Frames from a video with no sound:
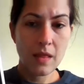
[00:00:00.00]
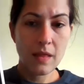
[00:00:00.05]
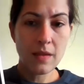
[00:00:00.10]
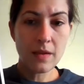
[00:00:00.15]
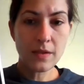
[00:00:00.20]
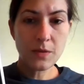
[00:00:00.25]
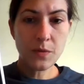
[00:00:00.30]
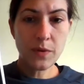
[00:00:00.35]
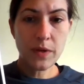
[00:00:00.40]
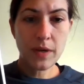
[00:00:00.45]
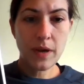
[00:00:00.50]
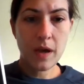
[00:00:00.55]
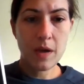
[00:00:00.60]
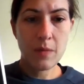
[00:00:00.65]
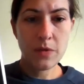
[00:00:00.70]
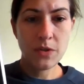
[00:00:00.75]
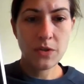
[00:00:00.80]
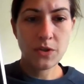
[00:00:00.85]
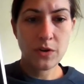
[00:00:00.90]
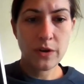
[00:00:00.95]
This week
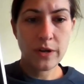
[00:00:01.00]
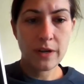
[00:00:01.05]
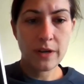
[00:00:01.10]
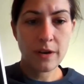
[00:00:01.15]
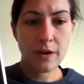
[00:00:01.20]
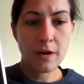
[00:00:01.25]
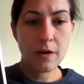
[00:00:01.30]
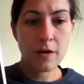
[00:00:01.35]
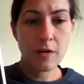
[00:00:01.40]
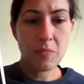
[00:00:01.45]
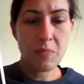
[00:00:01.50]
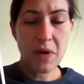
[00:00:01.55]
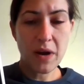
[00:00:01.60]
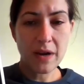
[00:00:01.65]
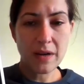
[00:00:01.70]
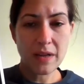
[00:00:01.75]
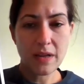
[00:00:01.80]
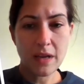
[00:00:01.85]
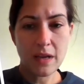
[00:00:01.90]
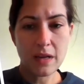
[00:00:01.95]
I'm enjoying Her
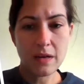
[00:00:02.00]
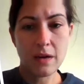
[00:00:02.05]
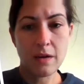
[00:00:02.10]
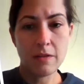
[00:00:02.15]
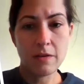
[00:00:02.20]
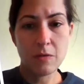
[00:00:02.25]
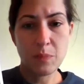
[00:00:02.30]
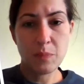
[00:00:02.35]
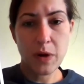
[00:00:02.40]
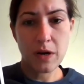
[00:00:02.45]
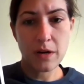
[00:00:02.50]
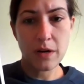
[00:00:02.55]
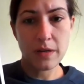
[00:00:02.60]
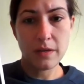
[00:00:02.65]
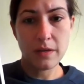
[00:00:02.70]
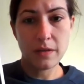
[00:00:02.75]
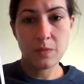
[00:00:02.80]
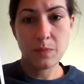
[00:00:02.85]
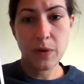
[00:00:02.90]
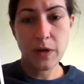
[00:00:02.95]
Body and Other
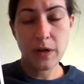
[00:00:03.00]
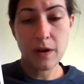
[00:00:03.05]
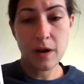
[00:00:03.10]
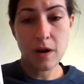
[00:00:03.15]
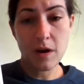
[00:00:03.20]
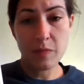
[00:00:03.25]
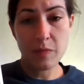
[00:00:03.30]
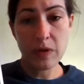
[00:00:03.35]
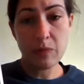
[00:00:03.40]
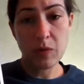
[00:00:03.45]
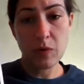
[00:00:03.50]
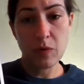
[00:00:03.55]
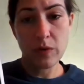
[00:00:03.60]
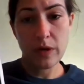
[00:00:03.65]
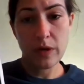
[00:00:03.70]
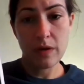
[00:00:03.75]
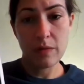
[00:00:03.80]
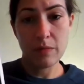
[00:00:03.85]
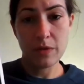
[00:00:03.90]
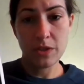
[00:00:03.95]
Parties by Carmen
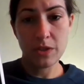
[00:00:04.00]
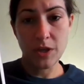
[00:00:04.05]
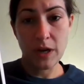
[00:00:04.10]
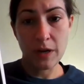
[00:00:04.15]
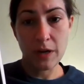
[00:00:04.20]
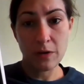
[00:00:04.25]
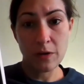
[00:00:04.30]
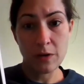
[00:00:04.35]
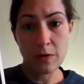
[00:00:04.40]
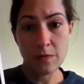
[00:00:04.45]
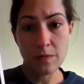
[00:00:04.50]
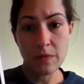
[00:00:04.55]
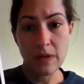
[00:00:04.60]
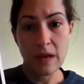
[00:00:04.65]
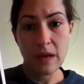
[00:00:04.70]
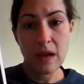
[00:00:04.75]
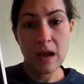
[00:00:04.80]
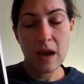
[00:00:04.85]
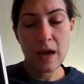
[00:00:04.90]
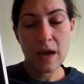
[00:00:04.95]
Maria Machado.
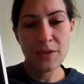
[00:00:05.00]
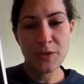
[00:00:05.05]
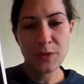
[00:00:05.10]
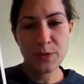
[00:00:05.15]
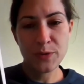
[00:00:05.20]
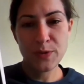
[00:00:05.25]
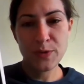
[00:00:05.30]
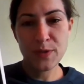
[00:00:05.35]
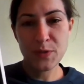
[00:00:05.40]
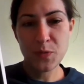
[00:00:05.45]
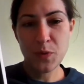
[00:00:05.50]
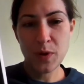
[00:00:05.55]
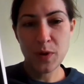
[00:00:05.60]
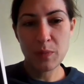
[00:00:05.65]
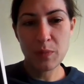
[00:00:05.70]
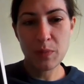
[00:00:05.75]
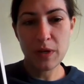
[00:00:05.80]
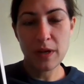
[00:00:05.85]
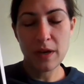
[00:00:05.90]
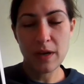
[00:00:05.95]
I chose this
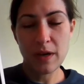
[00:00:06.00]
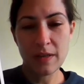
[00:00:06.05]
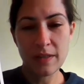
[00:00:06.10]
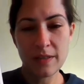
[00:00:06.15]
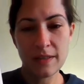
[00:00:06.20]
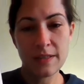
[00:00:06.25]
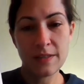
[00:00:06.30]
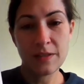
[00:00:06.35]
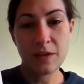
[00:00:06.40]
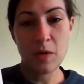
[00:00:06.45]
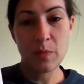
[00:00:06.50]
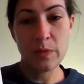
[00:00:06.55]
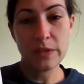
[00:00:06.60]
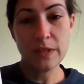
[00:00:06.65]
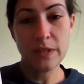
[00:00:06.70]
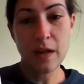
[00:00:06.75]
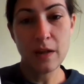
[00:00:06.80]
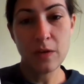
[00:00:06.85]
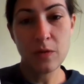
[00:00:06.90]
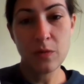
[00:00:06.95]
one because it's
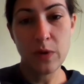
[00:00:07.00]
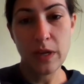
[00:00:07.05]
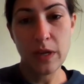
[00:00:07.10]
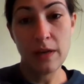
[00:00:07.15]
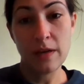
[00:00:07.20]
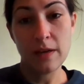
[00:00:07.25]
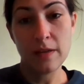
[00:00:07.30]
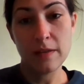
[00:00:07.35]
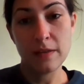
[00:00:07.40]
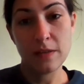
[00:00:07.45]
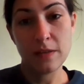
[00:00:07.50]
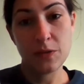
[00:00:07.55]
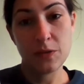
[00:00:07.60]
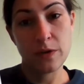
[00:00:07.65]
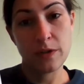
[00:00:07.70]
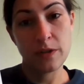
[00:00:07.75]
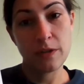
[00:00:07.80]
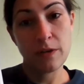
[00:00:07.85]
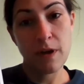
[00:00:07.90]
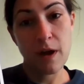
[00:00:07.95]
almost Halloween and the
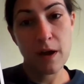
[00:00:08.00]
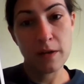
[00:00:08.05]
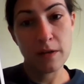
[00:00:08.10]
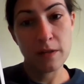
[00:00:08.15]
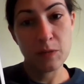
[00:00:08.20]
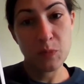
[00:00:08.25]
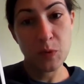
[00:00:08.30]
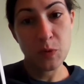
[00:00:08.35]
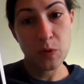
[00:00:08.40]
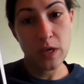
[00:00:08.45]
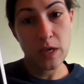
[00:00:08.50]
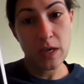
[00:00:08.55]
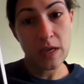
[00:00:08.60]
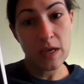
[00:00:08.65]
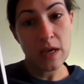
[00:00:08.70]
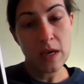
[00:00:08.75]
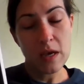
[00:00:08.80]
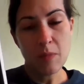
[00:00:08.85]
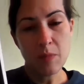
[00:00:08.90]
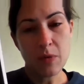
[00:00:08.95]
stories are kind of spooky,
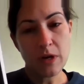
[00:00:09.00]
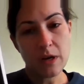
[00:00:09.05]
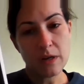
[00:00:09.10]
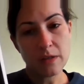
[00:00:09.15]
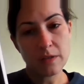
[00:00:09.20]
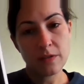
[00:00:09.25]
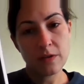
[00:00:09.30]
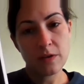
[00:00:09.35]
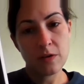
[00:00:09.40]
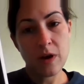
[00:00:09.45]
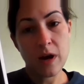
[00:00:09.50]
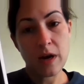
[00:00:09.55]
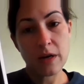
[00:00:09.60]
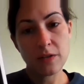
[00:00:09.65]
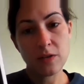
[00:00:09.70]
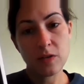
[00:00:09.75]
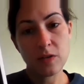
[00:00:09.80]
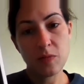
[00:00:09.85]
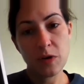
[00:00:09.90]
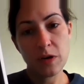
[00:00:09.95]
but also
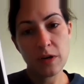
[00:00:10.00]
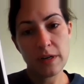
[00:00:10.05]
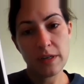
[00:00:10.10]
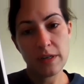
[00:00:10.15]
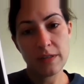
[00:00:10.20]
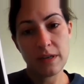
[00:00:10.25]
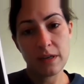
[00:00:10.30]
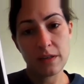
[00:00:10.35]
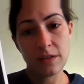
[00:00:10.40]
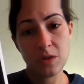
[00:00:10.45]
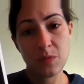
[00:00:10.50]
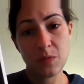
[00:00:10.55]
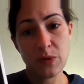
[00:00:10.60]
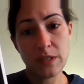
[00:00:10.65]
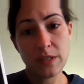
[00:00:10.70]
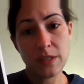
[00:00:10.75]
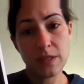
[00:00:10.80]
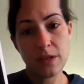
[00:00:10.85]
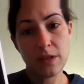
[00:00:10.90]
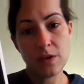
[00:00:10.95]
October is
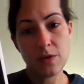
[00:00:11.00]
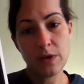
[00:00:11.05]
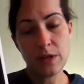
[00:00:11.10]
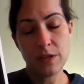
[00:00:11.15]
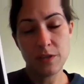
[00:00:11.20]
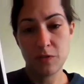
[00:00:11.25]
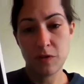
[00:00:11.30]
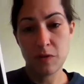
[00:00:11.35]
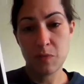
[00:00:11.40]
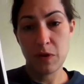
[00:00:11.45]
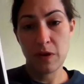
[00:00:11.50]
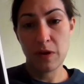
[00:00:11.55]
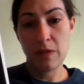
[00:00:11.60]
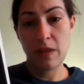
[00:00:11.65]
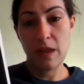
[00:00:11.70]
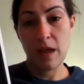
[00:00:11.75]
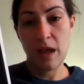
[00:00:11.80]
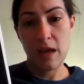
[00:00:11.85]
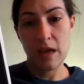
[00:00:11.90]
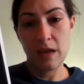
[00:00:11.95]
LGBTQ History
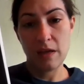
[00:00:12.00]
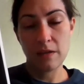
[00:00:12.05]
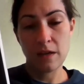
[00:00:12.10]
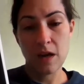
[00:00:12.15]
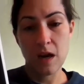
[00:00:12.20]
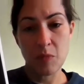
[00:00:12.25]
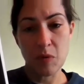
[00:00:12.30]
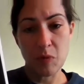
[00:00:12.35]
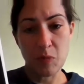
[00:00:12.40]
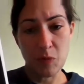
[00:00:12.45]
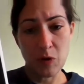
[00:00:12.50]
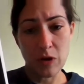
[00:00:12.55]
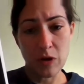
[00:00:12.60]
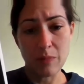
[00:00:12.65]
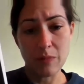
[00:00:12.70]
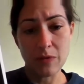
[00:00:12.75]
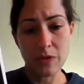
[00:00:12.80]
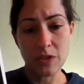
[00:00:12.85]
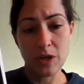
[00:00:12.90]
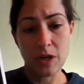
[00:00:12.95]
Month, and Carmen
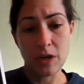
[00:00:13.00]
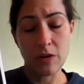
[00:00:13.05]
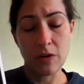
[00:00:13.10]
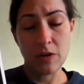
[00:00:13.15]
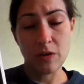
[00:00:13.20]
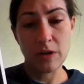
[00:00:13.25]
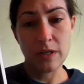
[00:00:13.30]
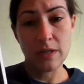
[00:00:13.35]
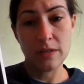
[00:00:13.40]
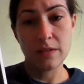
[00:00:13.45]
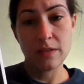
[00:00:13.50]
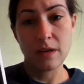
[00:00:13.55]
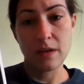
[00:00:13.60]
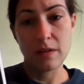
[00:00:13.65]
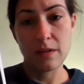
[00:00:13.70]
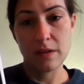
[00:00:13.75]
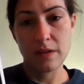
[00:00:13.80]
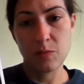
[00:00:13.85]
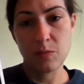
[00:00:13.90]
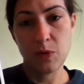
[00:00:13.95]
Maria Machado is
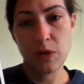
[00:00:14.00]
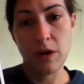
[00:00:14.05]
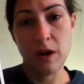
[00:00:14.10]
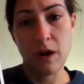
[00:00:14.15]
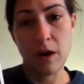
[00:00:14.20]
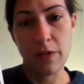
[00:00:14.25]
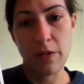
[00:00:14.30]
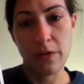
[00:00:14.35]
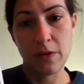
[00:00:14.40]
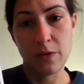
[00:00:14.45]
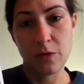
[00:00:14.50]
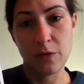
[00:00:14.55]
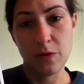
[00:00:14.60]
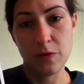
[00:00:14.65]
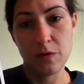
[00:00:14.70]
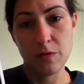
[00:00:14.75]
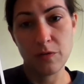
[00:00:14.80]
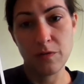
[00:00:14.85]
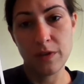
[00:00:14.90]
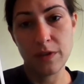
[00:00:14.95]
a lesbian author
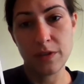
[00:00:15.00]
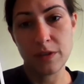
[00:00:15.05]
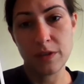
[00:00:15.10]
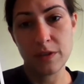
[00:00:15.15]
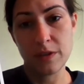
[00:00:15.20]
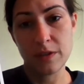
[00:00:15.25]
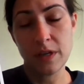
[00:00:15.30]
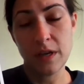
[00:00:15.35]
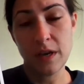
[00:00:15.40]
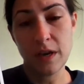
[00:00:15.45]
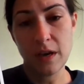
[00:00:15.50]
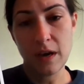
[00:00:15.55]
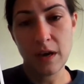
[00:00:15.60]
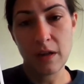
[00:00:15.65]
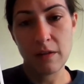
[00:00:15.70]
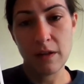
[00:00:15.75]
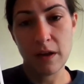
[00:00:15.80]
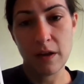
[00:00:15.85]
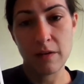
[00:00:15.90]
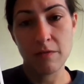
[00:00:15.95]
who features
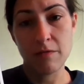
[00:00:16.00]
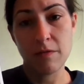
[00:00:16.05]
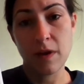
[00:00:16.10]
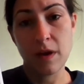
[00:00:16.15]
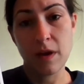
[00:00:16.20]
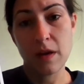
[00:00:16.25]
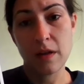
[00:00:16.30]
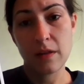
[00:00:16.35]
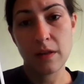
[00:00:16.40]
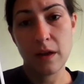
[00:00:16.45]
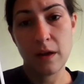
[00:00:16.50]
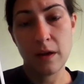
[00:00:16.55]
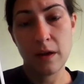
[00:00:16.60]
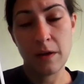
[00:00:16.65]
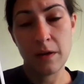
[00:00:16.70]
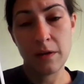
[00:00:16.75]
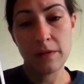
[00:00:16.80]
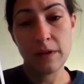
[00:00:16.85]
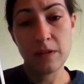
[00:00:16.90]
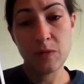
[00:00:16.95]
a lot of
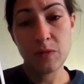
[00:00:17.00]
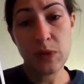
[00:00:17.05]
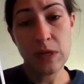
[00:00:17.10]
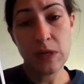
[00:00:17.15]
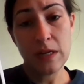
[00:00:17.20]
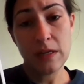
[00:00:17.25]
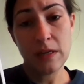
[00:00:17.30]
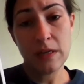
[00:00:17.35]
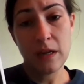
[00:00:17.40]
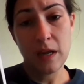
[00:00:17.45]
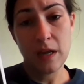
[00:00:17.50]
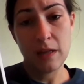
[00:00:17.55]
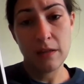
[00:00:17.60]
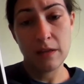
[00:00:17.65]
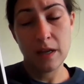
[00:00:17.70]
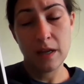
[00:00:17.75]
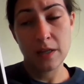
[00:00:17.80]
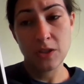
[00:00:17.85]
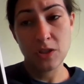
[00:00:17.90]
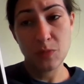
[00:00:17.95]
lesbian
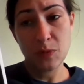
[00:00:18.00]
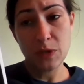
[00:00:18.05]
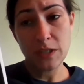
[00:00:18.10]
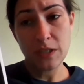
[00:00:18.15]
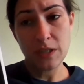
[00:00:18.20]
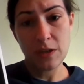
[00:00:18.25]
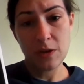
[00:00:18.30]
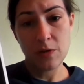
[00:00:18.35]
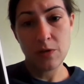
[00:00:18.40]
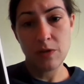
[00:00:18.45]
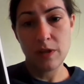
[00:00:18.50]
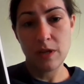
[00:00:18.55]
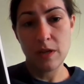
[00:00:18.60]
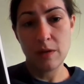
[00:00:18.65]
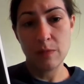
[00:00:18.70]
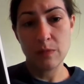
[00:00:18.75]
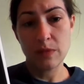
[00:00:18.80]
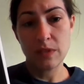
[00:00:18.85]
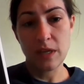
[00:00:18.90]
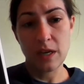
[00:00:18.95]
and LGBTQ
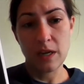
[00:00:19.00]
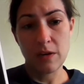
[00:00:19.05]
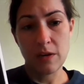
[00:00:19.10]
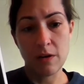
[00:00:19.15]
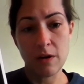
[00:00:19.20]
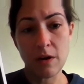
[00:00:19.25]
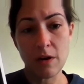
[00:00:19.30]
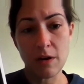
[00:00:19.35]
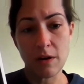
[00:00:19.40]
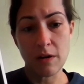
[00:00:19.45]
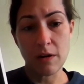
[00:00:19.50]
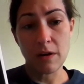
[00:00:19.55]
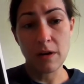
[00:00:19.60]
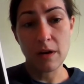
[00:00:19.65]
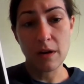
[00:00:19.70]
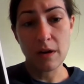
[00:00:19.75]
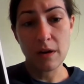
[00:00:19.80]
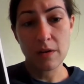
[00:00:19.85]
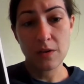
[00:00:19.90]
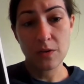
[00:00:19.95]
themes in her
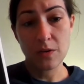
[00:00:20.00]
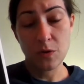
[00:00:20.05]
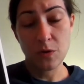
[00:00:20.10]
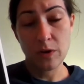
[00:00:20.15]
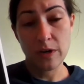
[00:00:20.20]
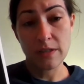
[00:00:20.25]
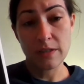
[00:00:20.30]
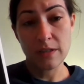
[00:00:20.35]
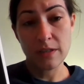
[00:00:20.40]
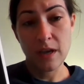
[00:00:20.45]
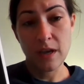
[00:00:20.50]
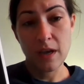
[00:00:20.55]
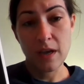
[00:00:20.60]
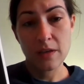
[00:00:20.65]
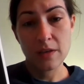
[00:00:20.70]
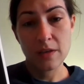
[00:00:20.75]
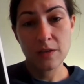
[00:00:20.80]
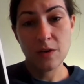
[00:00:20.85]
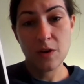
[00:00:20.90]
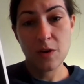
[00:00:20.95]
stories.
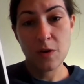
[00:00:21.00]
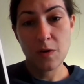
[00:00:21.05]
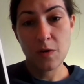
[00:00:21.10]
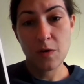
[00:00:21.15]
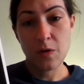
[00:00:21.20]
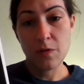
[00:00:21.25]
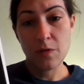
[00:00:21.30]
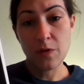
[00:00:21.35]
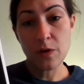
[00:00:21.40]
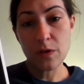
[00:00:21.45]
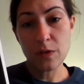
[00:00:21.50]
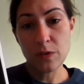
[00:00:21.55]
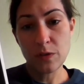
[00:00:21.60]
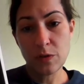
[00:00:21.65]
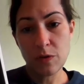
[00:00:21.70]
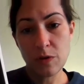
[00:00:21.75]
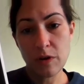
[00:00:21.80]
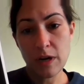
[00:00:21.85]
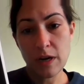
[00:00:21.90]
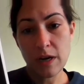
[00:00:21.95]
So the first
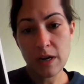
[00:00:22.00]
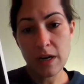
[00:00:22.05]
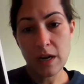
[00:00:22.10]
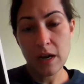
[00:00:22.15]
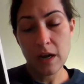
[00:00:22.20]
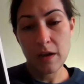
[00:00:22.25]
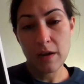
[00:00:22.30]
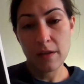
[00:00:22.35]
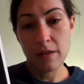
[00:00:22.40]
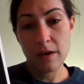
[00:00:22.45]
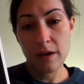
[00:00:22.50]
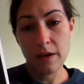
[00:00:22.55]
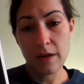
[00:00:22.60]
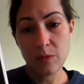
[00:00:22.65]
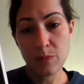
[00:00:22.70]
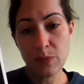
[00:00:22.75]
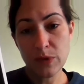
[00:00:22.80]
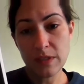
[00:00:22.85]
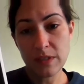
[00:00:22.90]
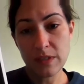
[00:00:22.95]
story, The
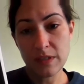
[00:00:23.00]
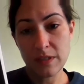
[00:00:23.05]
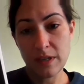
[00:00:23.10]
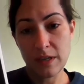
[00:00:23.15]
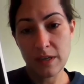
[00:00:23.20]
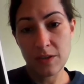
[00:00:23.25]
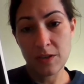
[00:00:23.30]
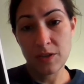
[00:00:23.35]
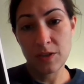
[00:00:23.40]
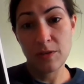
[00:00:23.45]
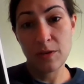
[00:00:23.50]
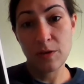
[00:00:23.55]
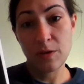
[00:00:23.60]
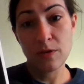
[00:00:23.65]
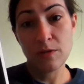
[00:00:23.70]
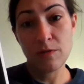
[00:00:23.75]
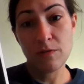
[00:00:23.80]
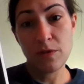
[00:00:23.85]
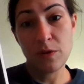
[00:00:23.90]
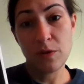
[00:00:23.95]
Husband Stitch,
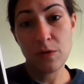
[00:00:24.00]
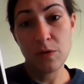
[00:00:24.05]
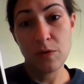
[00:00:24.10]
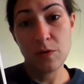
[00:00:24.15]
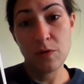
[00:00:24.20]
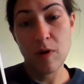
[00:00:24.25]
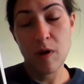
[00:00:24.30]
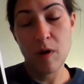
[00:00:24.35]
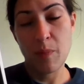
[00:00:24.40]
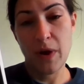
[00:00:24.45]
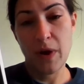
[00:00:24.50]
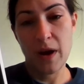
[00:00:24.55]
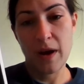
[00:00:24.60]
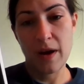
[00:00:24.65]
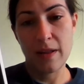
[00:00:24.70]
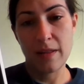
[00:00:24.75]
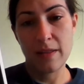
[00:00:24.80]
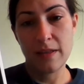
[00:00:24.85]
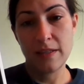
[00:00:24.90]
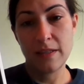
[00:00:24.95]
those of you who grew up
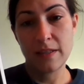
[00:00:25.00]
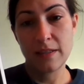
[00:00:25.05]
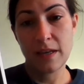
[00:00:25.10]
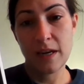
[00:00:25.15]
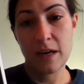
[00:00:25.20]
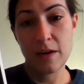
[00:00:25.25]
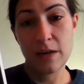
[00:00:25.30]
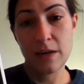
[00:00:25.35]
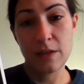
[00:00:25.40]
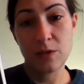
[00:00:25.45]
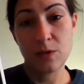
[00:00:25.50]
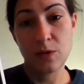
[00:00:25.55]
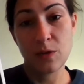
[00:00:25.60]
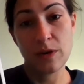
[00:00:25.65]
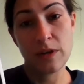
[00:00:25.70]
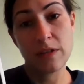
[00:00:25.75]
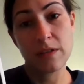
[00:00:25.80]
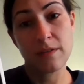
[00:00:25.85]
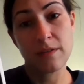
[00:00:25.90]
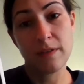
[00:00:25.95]
on these scary
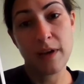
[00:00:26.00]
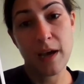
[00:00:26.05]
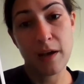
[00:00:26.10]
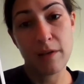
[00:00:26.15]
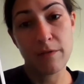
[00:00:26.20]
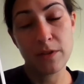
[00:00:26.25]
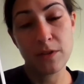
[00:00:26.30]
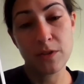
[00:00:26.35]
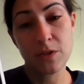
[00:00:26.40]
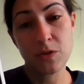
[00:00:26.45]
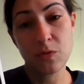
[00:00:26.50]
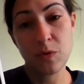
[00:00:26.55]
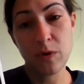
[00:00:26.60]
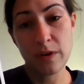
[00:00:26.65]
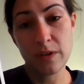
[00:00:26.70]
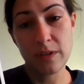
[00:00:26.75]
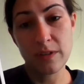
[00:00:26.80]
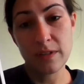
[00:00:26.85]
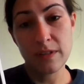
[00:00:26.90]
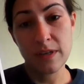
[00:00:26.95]
stories of Alvin
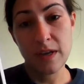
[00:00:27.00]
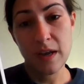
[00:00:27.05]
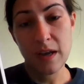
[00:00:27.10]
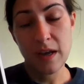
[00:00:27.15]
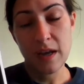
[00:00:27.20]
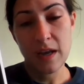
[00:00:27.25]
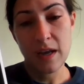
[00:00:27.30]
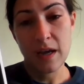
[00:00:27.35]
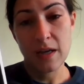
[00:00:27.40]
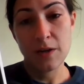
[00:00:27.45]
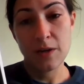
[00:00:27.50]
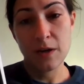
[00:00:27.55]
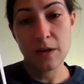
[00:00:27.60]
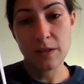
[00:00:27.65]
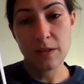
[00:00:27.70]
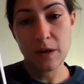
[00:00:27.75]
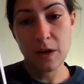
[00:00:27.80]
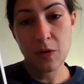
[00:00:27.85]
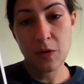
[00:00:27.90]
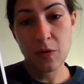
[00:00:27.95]
Schwartz, A
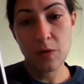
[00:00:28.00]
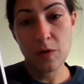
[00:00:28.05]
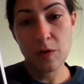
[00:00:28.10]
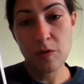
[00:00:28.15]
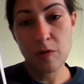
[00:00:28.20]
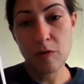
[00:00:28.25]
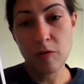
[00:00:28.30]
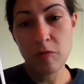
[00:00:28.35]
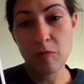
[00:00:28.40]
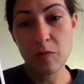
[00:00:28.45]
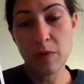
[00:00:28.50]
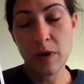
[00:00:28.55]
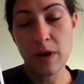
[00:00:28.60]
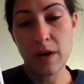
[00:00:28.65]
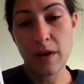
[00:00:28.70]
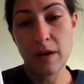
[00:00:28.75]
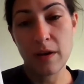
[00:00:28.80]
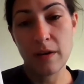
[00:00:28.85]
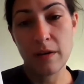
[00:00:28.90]
Dark, Dark Room,